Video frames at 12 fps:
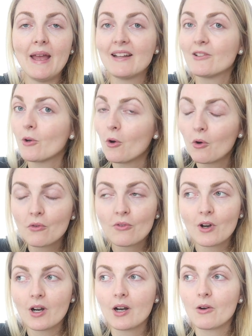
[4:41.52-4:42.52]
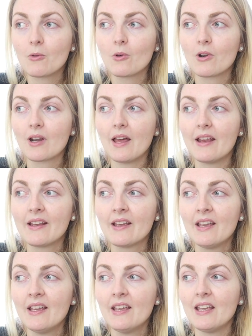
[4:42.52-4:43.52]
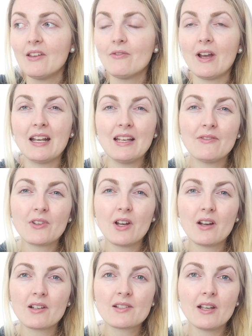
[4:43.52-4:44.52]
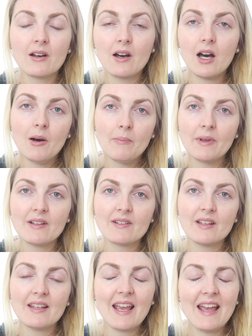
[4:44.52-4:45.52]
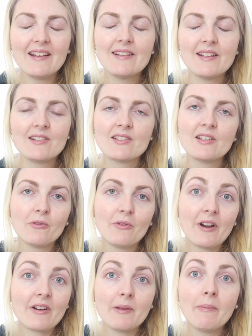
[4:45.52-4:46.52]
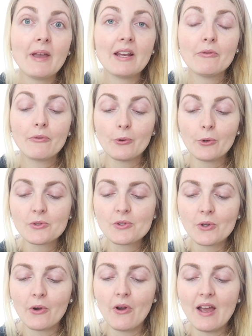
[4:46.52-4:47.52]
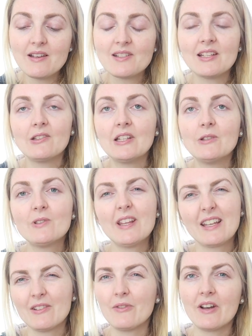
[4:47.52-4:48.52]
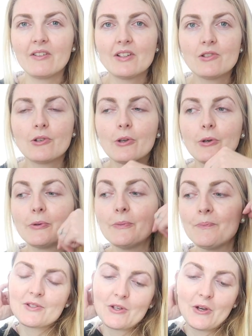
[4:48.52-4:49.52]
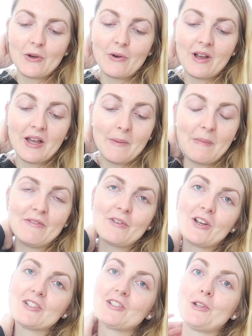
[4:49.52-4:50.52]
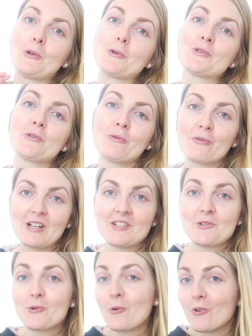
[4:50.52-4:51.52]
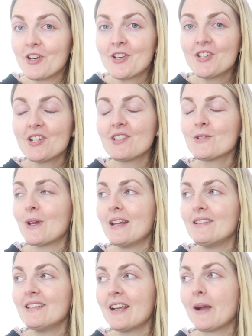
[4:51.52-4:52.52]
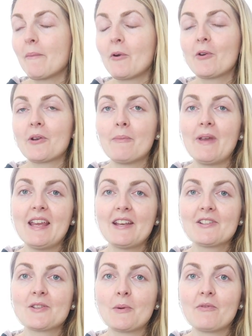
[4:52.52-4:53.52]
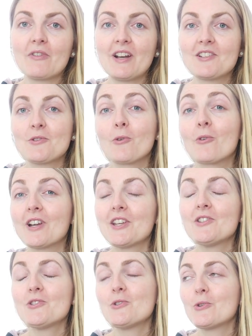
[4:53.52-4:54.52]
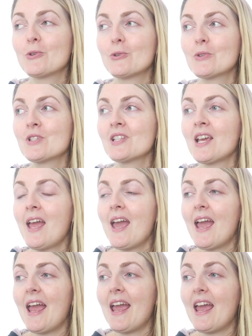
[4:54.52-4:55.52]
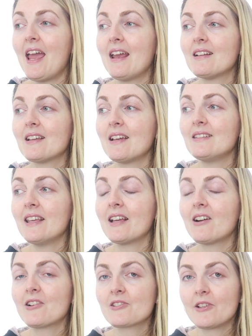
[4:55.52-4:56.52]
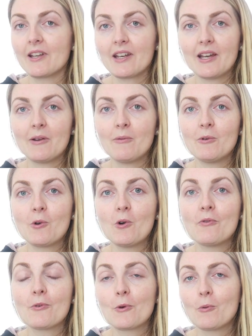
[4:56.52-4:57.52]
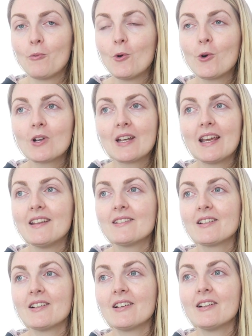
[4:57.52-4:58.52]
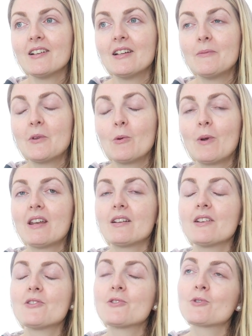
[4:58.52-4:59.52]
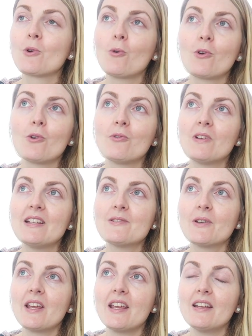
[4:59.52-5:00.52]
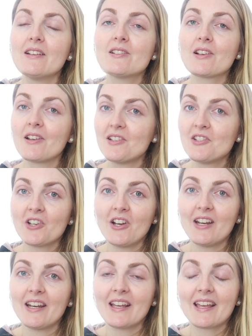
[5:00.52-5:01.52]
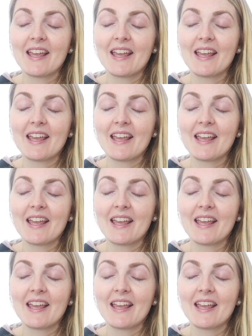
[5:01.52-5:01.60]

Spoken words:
bent over, or like if I lift Aksel up, it's still very painful. So I still need to take it very slow. So I've got lots of fresh oranges. I think I'm gonna make some fresh orange juice. And I think Aksel and I will go for a walk later. The weather is so lovely today. The sun is shining